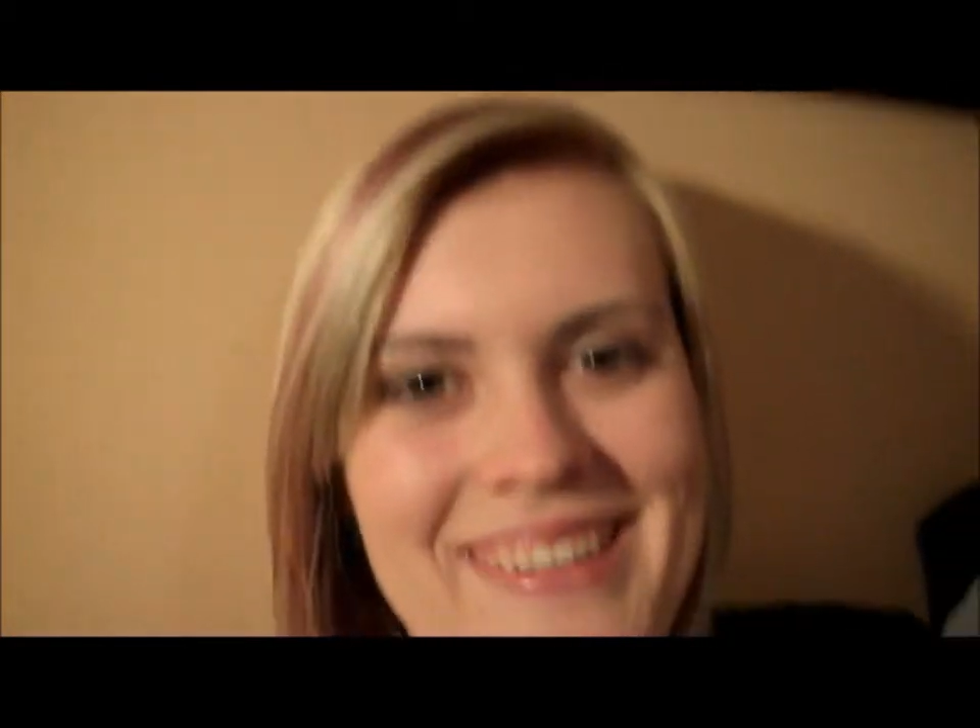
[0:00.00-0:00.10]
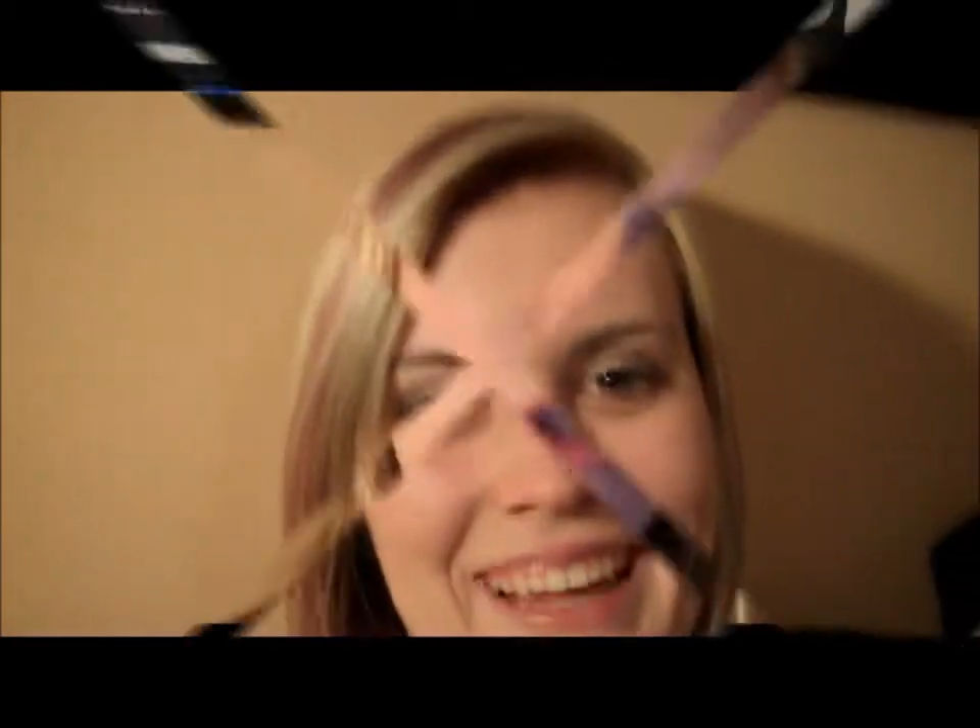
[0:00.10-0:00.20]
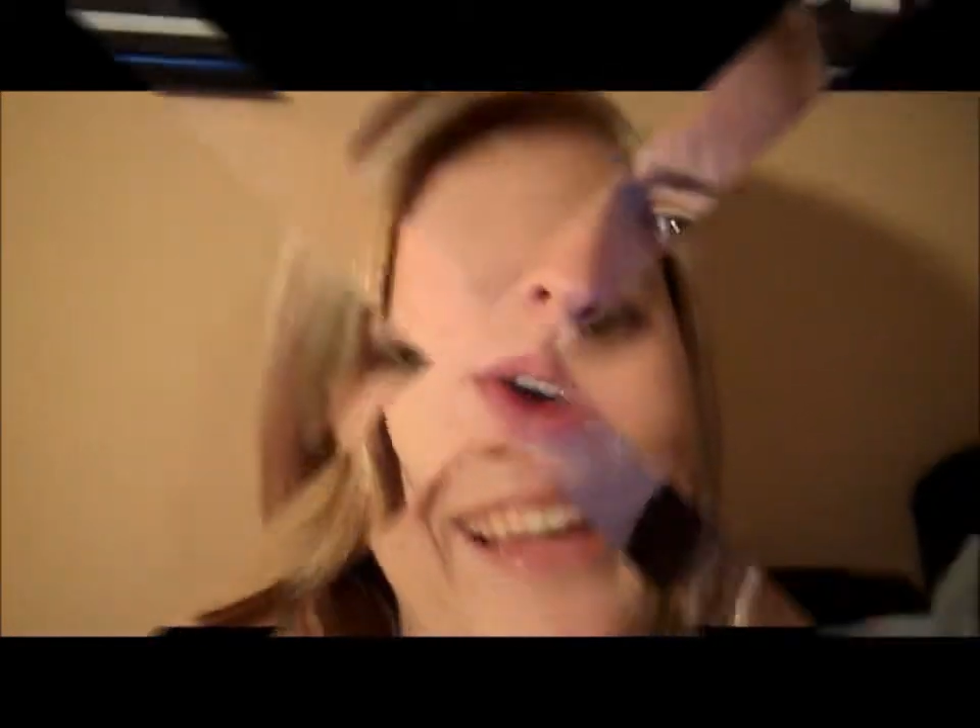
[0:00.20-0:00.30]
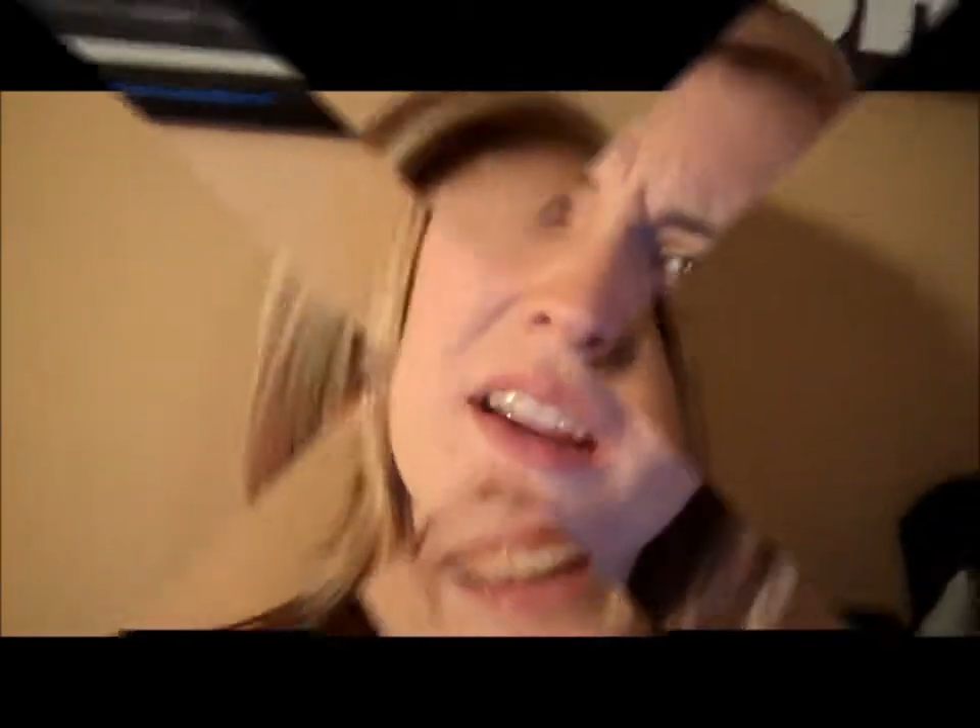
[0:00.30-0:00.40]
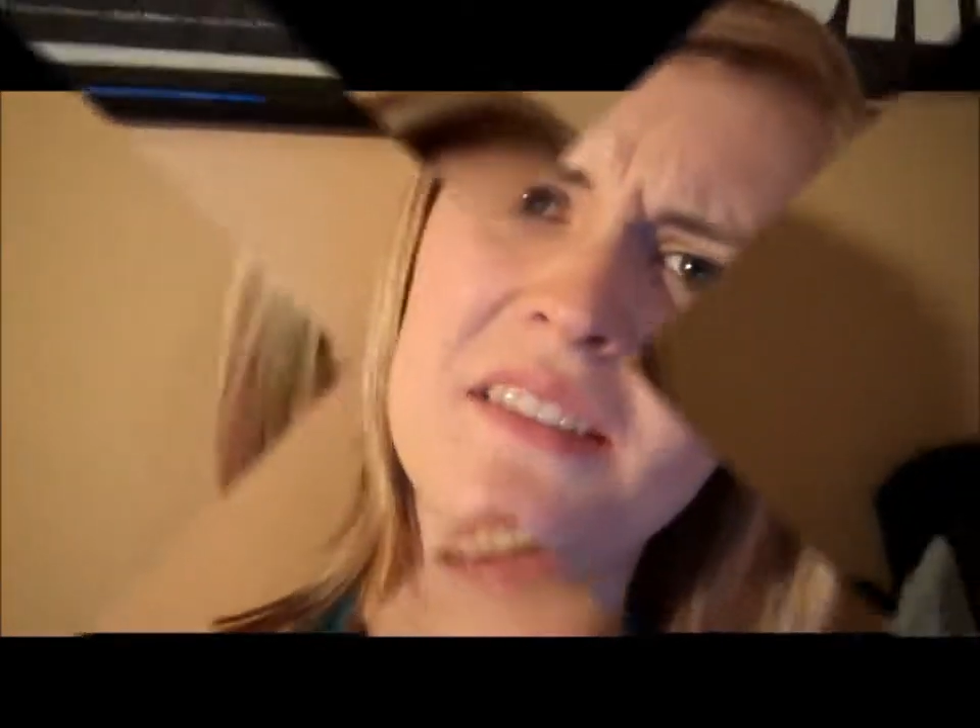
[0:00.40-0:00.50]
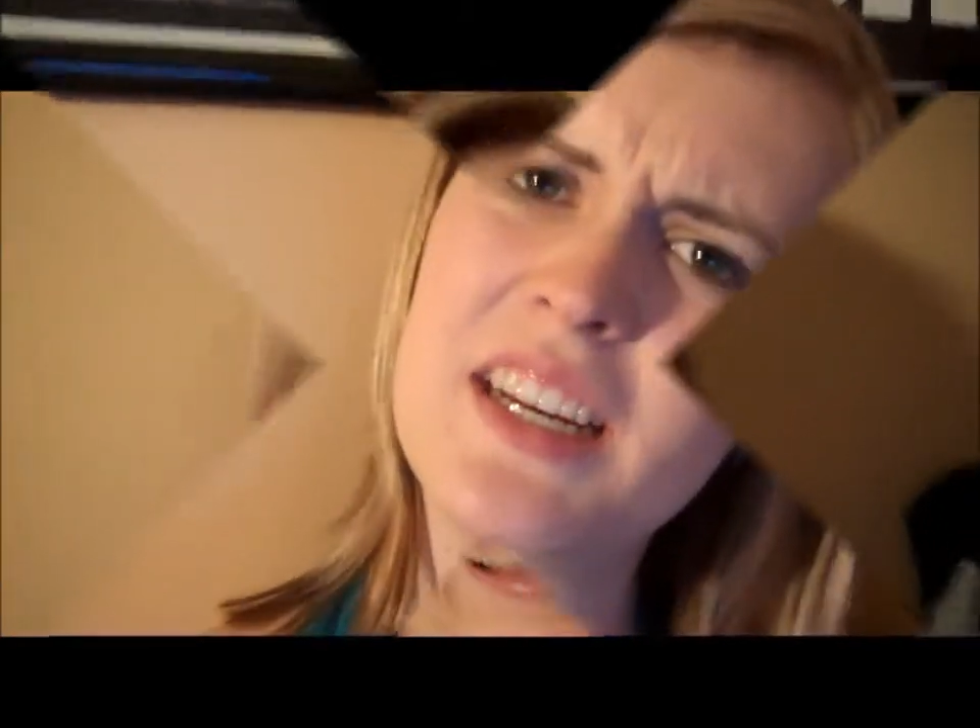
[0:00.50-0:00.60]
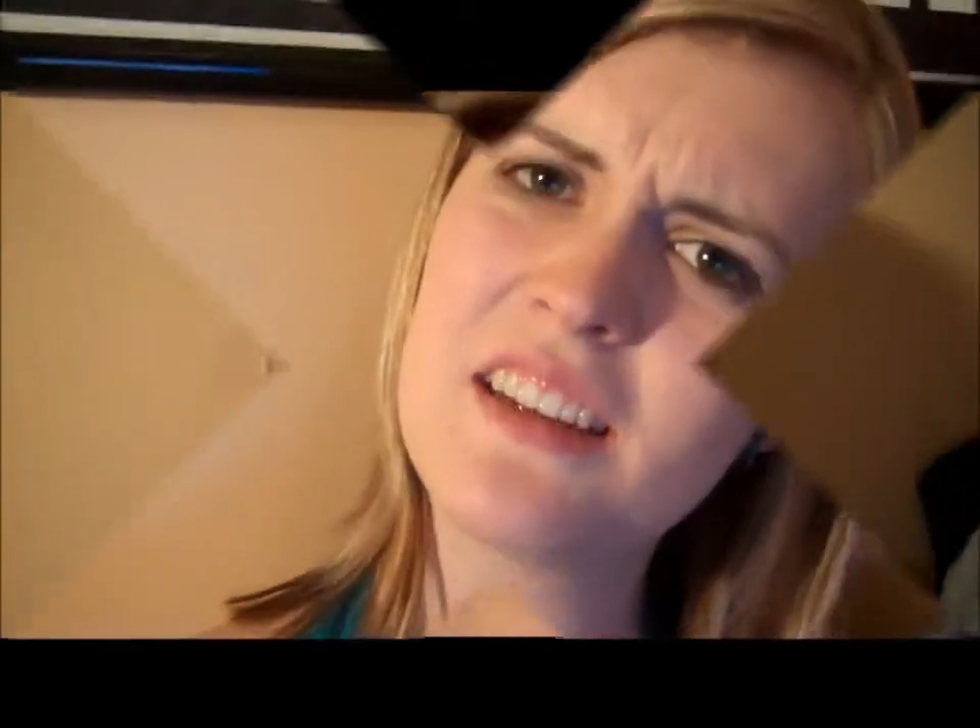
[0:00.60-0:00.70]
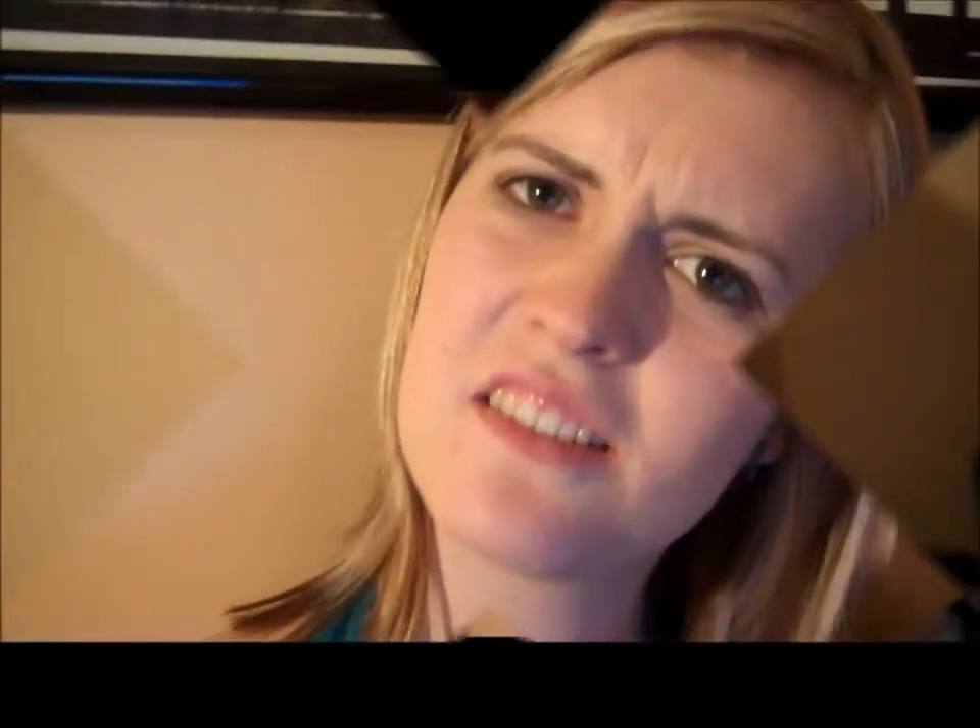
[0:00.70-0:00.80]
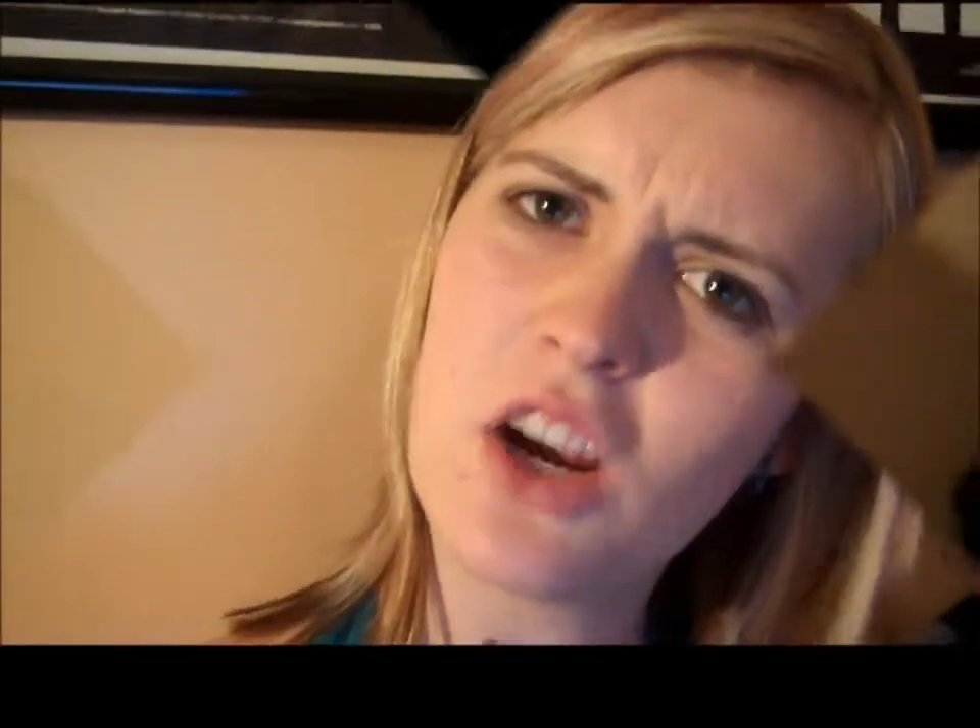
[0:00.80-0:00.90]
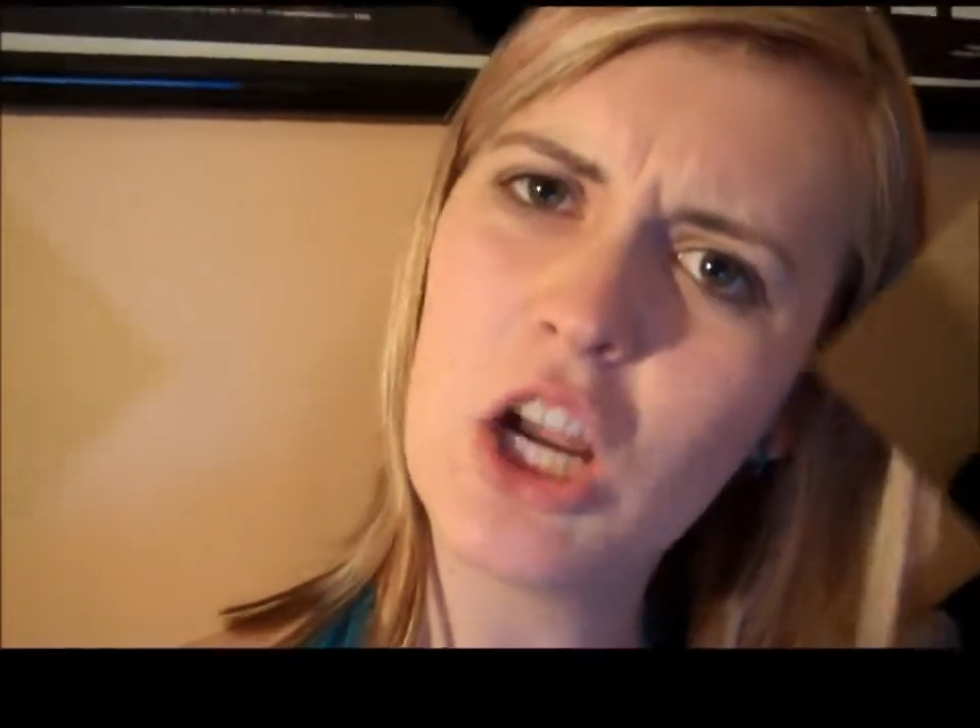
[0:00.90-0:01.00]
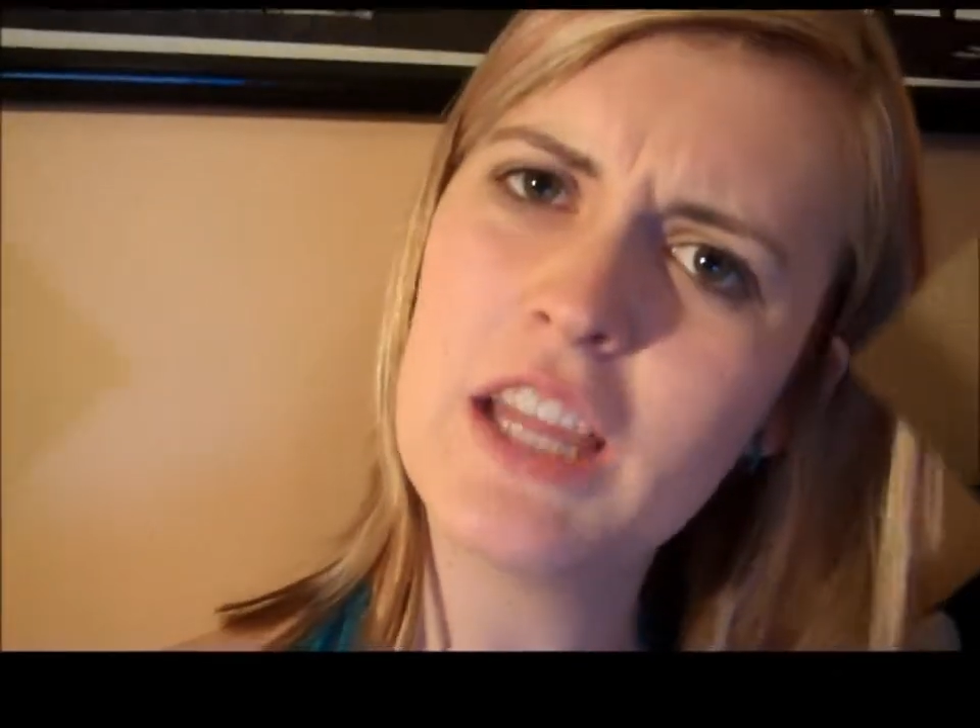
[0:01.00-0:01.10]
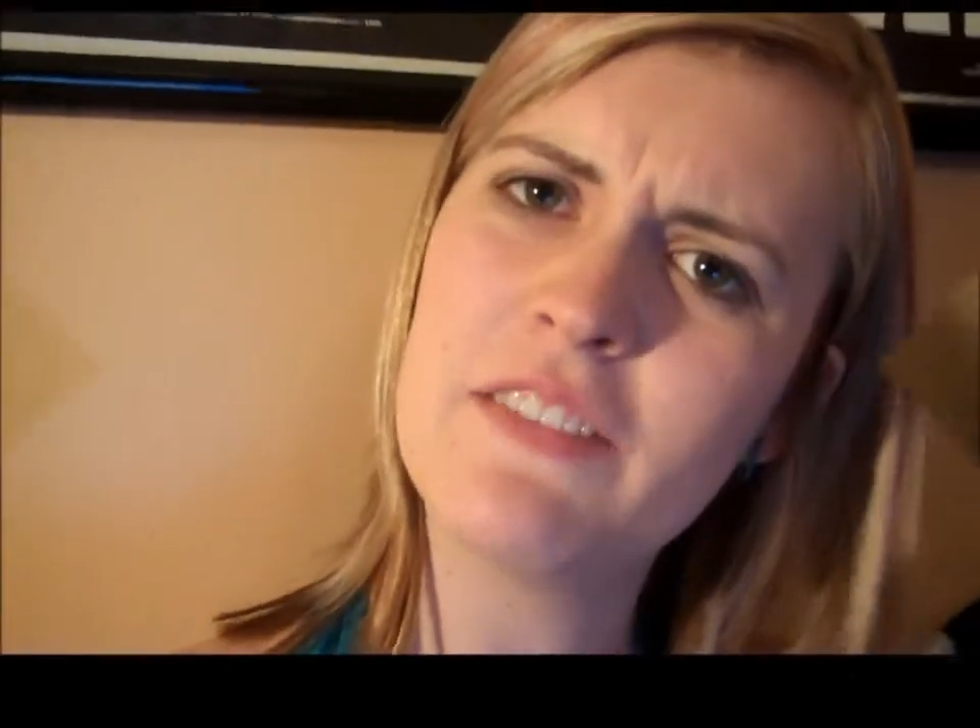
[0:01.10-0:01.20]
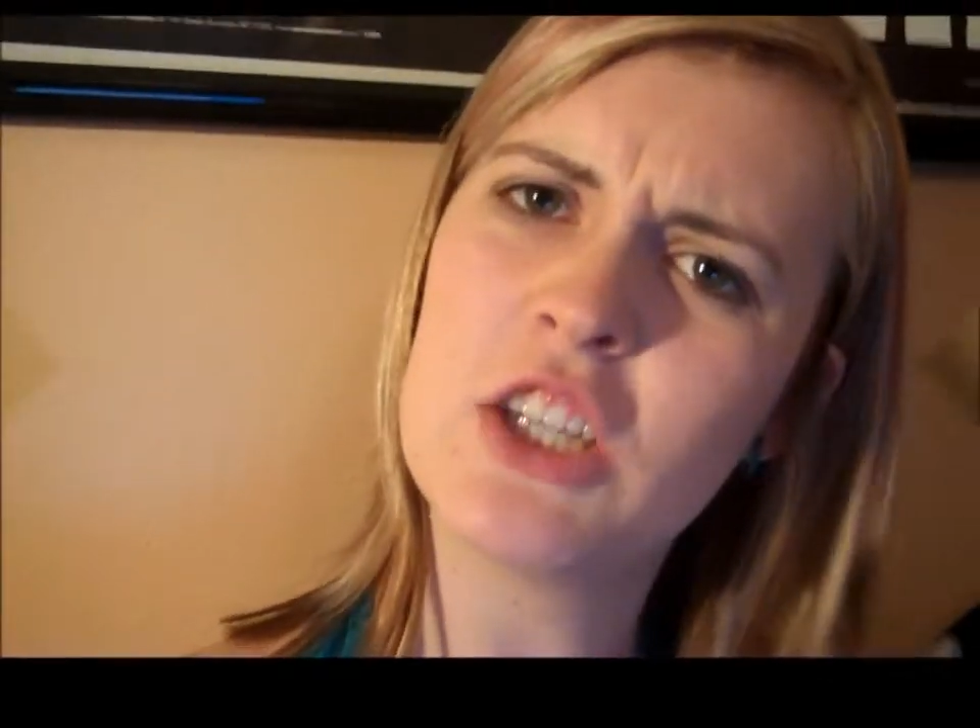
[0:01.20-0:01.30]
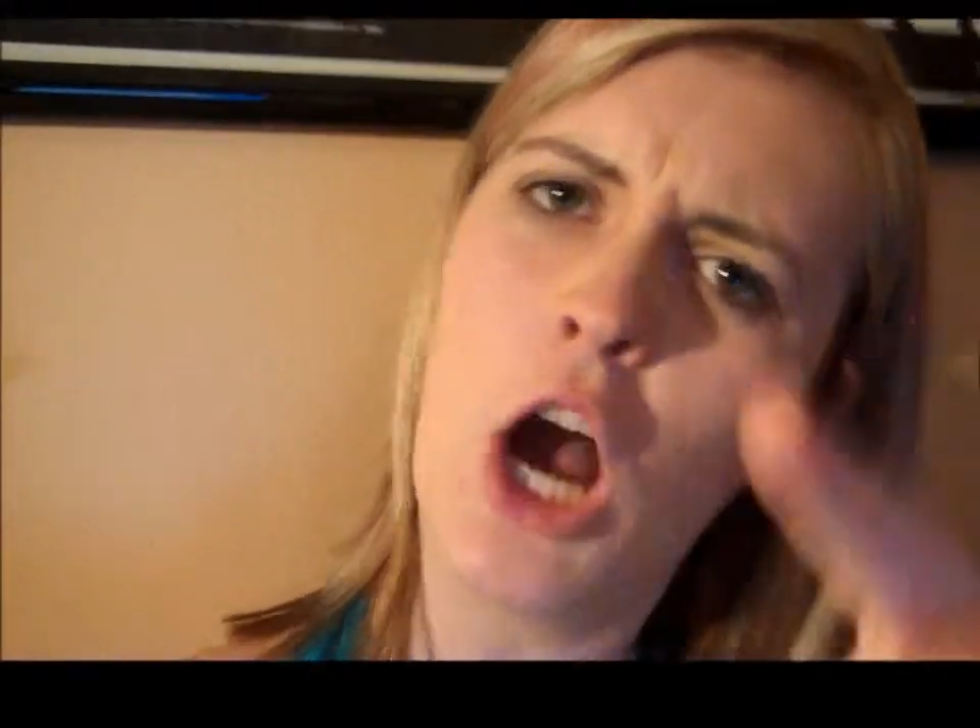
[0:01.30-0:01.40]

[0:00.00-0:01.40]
you guys need to start leaving